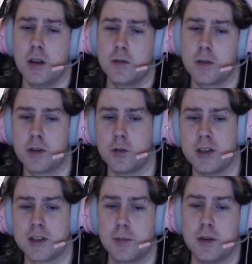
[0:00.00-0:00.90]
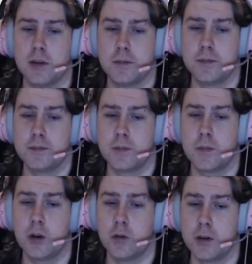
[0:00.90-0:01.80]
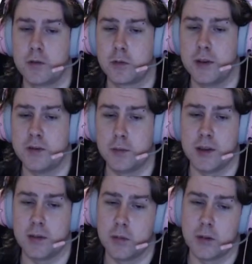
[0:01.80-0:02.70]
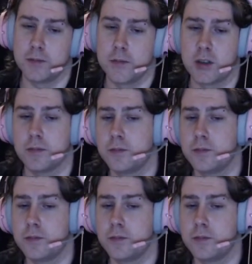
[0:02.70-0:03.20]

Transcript: for 30 SP. Only for PvP, but yeah.